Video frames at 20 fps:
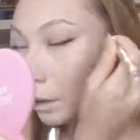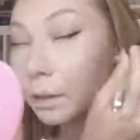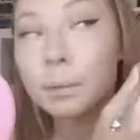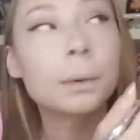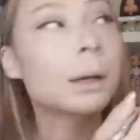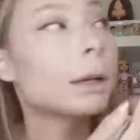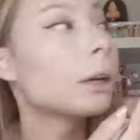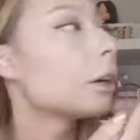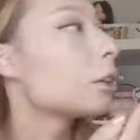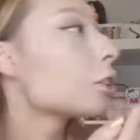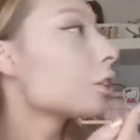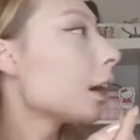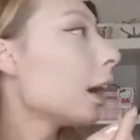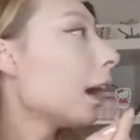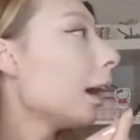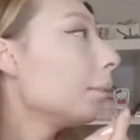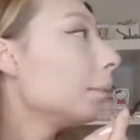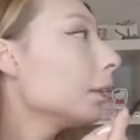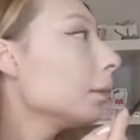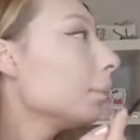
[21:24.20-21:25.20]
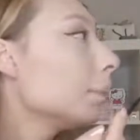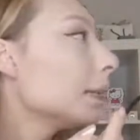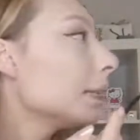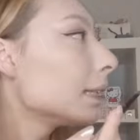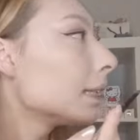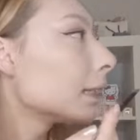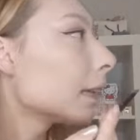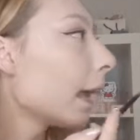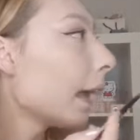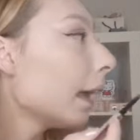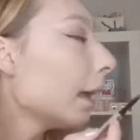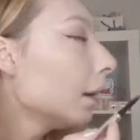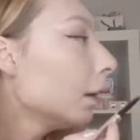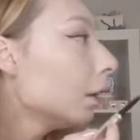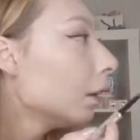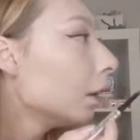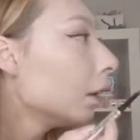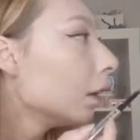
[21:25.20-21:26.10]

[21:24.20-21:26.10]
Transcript: Oh my gosh, I'm a little bit scared.